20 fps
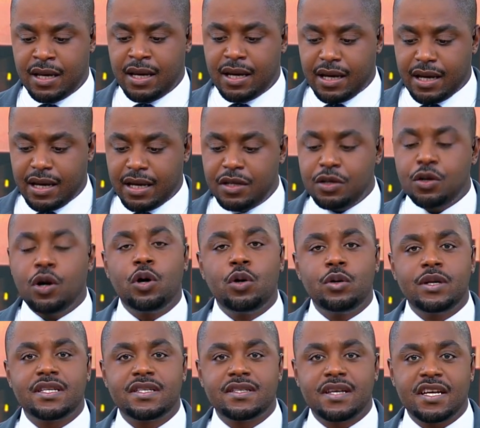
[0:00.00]
Uh, in your own
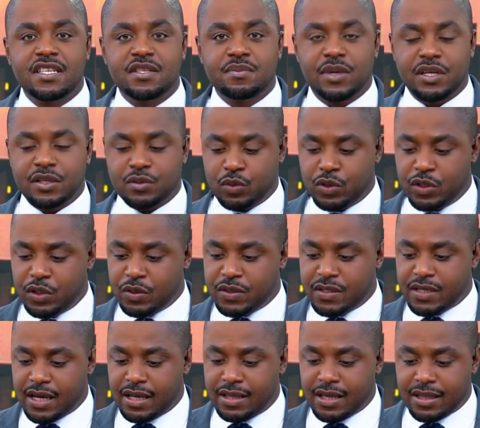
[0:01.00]
assessment, would you
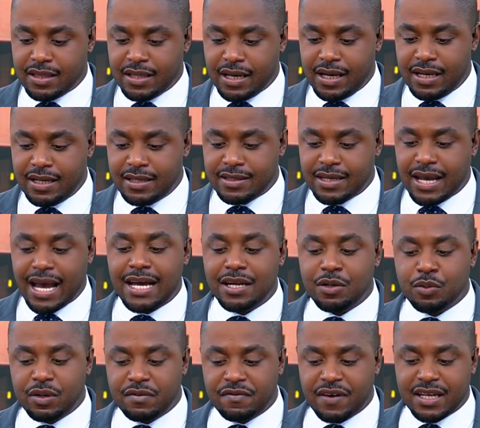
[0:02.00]
say that there is
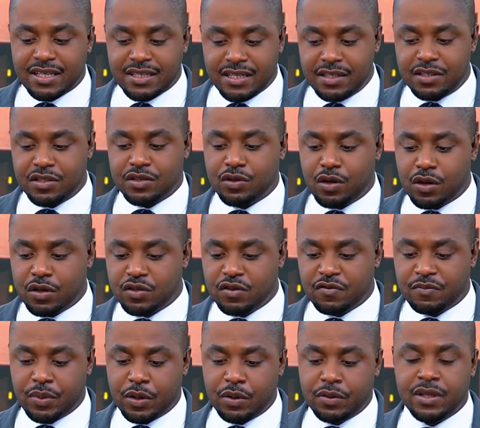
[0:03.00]
adequate vaccine stocks
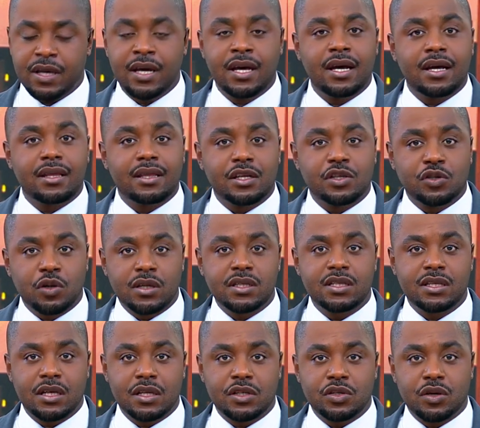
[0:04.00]
of both the
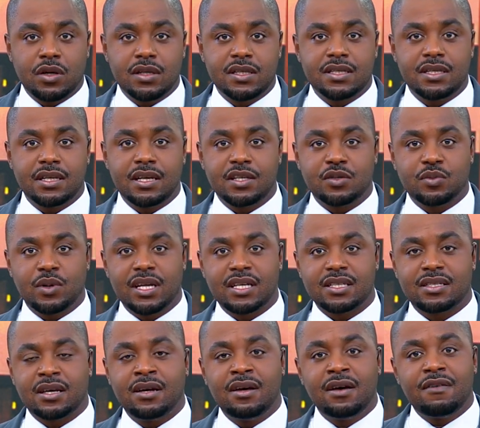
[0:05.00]
Johnson & Johnson as well
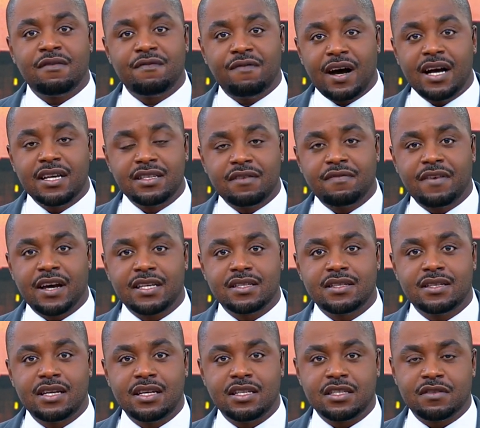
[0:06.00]
as uh, Pfizer
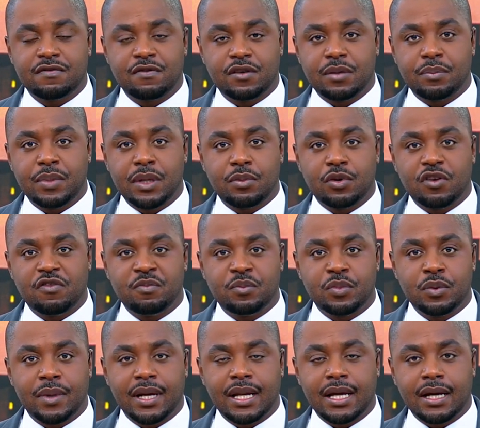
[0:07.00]
vaccines for the people of
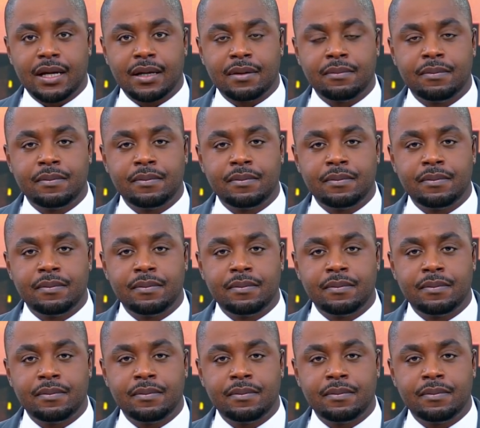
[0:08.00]
Mpumalanga?